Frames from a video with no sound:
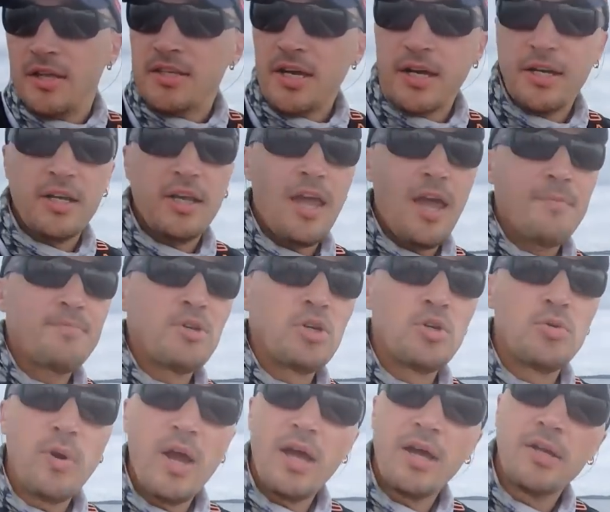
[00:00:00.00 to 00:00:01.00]
talking to
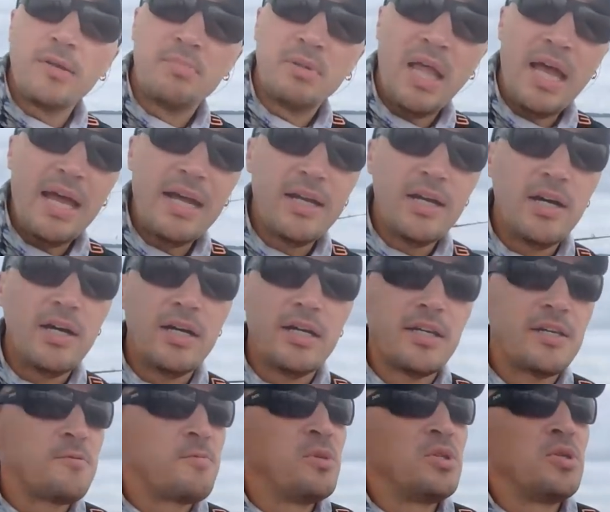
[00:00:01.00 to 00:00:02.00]
Captain Greg at a
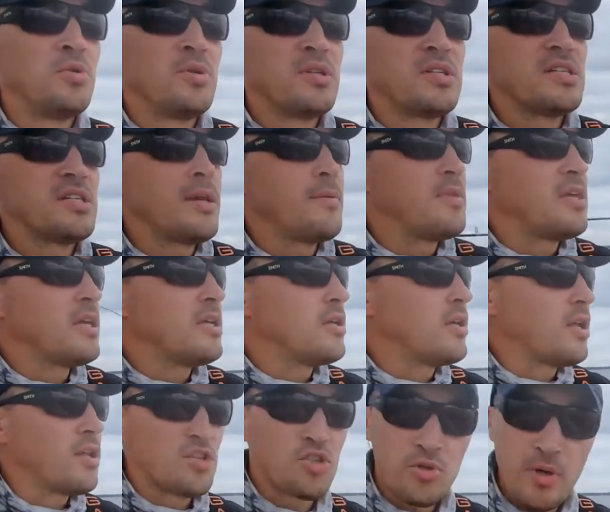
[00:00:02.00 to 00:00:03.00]
Blackhawk, he's been doing the same
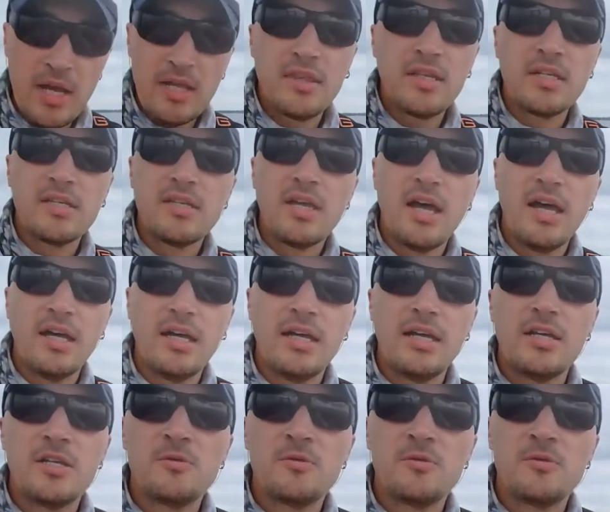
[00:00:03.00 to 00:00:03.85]
thing on the strength of the tide.